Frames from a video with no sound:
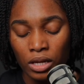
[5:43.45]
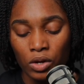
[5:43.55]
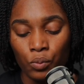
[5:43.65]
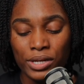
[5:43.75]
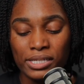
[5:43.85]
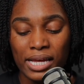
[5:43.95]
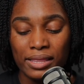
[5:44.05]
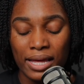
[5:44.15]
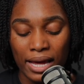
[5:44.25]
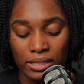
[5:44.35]
We said
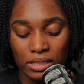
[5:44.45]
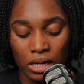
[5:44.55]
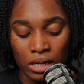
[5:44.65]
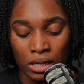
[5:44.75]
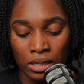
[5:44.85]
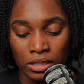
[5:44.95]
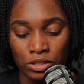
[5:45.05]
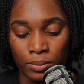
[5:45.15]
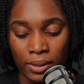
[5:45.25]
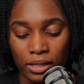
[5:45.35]
that, let's go
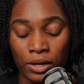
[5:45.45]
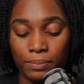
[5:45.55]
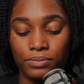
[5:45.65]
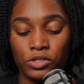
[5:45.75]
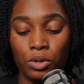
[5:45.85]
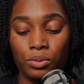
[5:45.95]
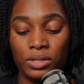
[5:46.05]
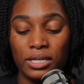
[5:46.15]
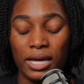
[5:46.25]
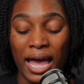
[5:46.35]
back. Yeah. So
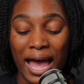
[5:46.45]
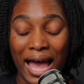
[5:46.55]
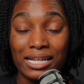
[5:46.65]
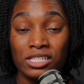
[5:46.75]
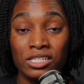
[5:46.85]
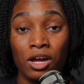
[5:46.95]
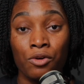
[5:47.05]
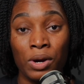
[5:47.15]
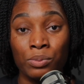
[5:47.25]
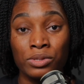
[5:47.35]
the hats are
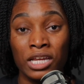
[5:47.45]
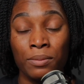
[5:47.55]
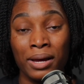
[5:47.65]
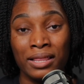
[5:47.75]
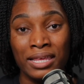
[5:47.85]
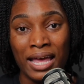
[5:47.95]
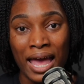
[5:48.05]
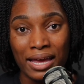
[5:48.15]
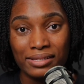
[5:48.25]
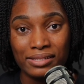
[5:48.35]
represented by the
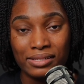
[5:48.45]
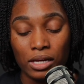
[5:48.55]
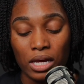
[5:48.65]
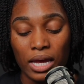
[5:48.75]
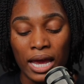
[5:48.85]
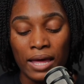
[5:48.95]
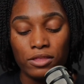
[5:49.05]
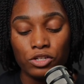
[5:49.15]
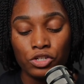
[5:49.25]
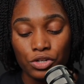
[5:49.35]
X and the
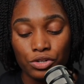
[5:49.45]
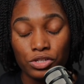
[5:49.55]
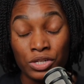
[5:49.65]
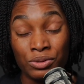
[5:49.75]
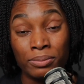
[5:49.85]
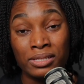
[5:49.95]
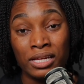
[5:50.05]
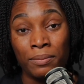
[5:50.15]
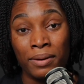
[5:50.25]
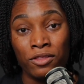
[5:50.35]
shirts are
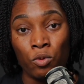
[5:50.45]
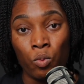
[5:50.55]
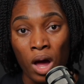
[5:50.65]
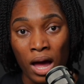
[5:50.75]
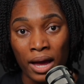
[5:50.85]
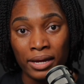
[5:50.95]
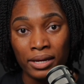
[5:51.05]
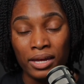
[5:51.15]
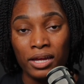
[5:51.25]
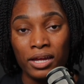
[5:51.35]
represented by the Y.
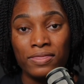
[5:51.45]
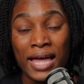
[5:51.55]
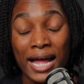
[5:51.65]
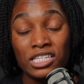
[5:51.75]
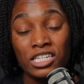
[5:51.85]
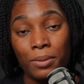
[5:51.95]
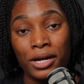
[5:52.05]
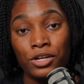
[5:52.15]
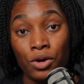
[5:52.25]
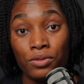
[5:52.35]
That's how I
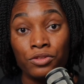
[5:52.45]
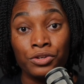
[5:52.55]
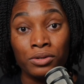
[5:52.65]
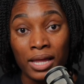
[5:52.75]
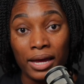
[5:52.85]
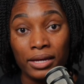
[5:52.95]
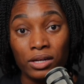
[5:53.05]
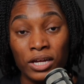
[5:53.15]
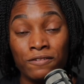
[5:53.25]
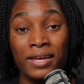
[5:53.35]
know that they're alike,
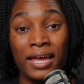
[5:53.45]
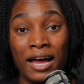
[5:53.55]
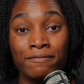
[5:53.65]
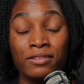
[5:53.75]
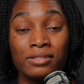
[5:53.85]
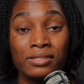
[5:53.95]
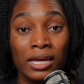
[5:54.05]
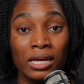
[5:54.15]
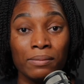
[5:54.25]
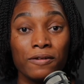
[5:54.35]
if they have the
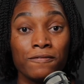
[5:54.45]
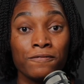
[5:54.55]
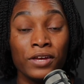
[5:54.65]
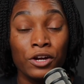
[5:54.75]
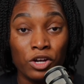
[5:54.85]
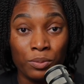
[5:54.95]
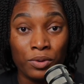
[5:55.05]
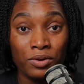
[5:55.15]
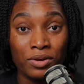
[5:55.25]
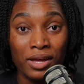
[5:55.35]
same
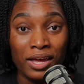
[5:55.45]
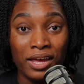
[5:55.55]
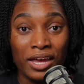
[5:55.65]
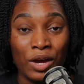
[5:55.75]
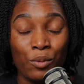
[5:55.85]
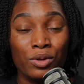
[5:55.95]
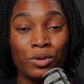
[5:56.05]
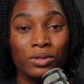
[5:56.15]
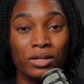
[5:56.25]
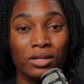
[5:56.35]
variable. And
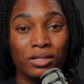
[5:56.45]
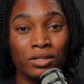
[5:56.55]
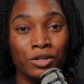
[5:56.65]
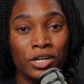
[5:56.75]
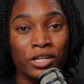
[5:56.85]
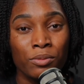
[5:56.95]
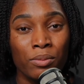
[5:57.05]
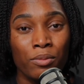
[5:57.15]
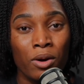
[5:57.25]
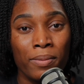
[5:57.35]
we'll learn a little bit
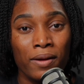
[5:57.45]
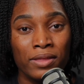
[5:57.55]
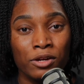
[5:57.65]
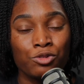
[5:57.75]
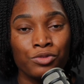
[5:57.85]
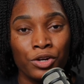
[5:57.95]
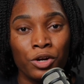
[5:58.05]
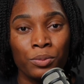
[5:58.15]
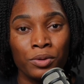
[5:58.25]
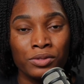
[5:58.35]
more about those
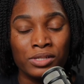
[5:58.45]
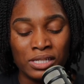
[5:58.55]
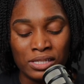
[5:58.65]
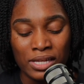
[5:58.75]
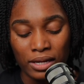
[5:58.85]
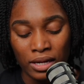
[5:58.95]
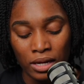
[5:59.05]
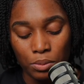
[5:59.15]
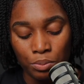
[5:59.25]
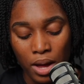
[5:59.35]
variables in a
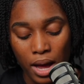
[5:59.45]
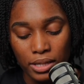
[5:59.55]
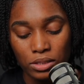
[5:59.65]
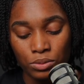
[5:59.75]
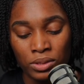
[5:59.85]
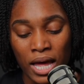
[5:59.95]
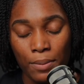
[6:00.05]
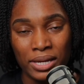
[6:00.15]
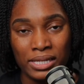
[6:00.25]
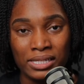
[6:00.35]
second. But with that
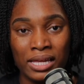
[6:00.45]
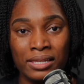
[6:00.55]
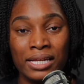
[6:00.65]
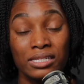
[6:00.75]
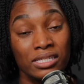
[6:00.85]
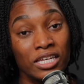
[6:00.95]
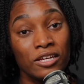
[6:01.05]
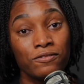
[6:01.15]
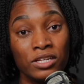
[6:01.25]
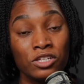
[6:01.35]
being said, let's see
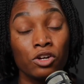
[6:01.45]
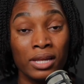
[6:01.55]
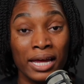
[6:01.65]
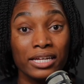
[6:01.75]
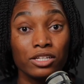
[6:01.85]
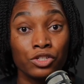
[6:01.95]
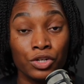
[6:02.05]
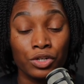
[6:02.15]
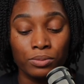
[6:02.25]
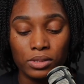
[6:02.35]
if these are like
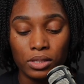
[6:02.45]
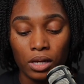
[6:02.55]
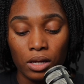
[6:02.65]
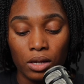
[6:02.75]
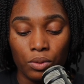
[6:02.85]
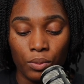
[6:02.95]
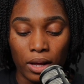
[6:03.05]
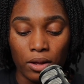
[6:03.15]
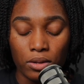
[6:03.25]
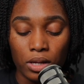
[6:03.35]
terms.
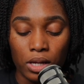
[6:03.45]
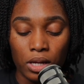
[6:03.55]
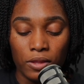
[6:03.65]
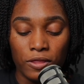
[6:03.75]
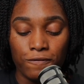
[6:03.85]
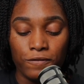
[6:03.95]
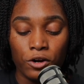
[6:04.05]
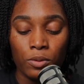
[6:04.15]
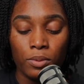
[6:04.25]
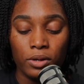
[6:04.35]
Well, the
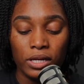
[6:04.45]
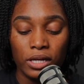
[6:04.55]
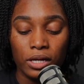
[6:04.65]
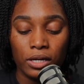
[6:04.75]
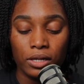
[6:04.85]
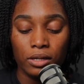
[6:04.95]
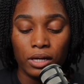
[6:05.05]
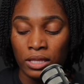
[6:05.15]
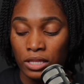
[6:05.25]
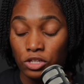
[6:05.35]
variable here
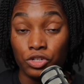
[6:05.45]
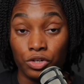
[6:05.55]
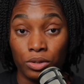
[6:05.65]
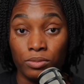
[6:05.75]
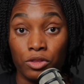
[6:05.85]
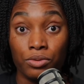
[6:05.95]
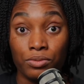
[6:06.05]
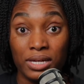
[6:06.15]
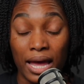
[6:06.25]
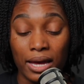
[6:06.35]
in this term, the
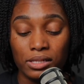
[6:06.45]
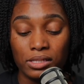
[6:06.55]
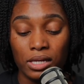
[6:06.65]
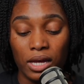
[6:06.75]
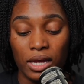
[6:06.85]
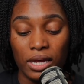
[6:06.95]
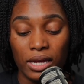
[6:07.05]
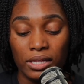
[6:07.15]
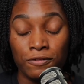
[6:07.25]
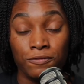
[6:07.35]
3x,
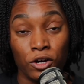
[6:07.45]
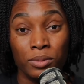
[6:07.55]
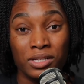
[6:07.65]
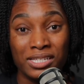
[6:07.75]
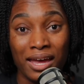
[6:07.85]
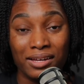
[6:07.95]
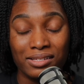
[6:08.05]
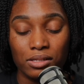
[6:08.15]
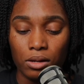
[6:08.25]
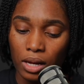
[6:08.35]
the variable is X.
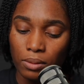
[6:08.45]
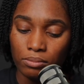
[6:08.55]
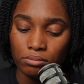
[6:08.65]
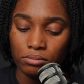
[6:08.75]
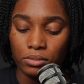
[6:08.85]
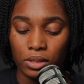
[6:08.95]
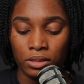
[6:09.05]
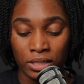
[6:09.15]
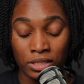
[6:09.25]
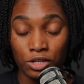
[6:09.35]
Okay.
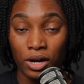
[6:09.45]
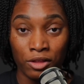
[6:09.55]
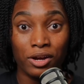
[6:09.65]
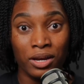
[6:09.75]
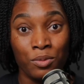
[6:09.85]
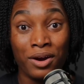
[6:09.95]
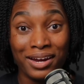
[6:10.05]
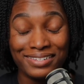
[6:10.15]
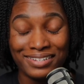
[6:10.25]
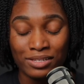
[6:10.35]
Are there any more
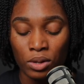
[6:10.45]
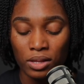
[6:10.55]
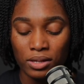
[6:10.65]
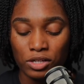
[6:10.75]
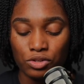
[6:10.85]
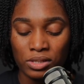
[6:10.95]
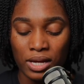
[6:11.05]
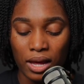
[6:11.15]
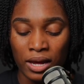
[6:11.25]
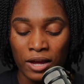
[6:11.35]
X's? Well, the answer is
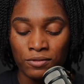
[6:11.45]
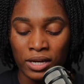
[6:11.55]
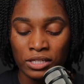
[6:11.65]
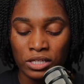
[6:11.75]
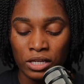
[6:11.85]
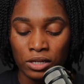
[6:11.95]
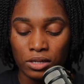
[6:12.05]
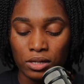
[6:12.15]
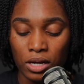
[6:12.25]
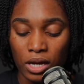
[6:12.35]
yeah, I have an X here
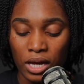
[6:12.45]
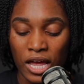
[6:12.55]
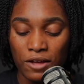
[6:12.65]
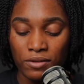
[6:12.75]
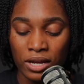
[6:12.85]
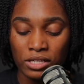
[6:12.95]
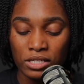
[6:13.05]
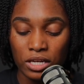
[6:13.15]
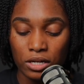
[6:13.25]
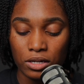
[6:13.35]
and I have an X
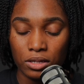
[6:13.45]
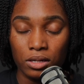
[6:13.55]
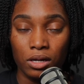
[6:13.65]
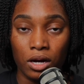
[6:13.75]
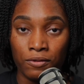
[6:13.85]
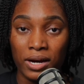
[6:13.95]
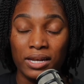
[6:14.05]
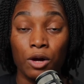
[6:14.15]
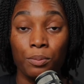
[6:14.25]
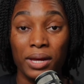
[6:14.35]
here. All right,
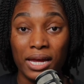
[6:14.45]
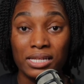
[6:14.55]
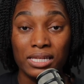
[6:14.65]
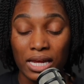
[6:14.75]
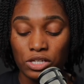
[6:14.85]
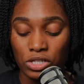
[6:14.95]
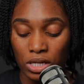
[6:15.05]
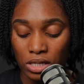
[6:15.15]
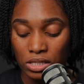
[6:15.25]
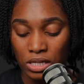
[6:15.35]
now pay
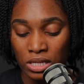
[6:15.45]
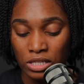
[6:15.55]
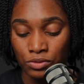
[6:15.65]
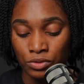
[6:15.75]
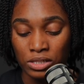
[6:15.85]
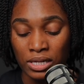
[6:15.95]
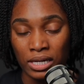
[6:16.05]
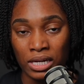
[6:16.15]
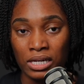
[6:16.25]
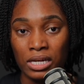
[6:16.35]
attention to this for a
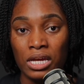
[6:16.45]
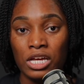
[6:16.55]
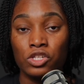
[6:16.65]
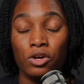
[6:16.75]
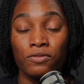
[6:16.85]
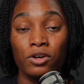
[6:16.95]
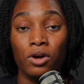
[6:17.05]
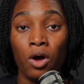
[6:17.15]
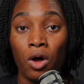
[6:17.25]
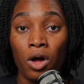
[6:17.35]
second. So if they
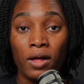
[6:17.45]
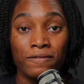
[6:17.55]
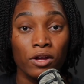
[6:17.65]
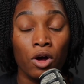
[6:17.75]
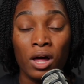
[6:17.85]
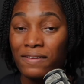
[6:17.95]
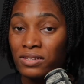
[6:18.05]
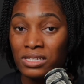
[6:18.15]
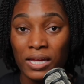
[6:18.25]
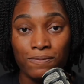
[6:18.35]
all have the
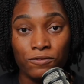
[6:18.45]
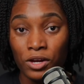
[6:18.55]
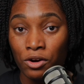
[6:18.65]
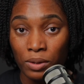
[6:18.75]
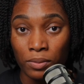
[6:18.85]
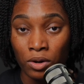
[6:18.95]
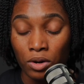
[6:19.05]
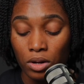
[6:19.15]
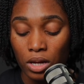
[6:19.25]
same variable,